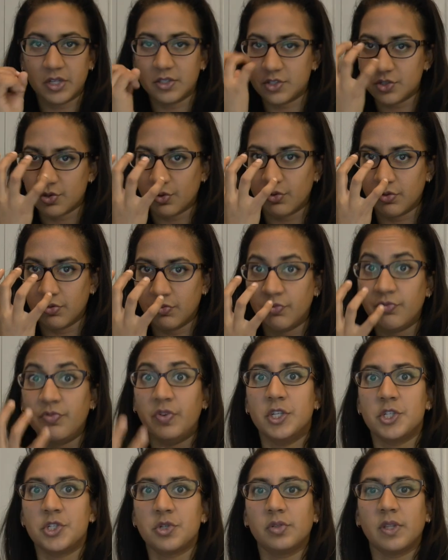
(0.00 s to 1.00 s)
And so
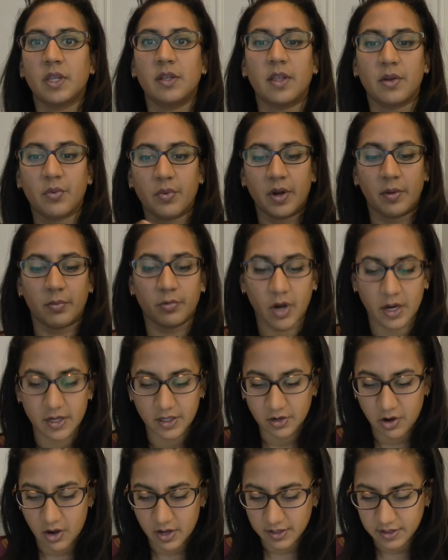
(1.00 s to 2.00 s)
visually, like, when I'm
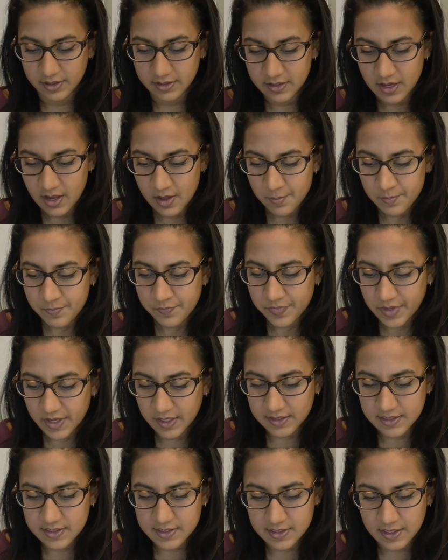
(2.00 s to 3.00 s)
writing on it,
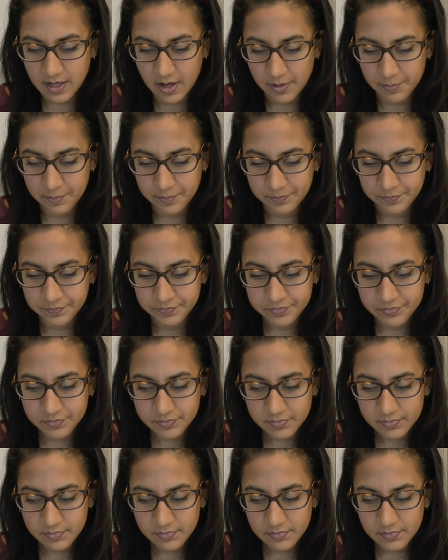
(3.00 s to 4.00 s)
it's a
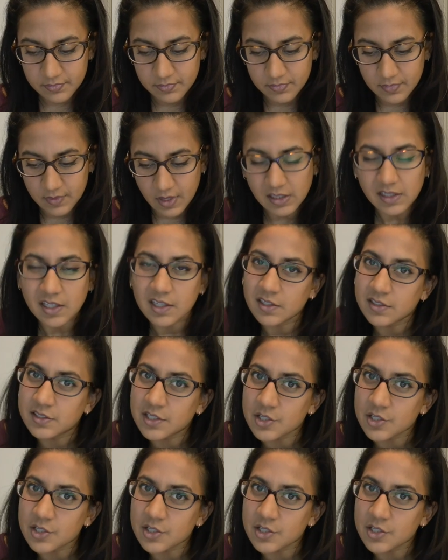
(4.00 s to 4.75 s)
little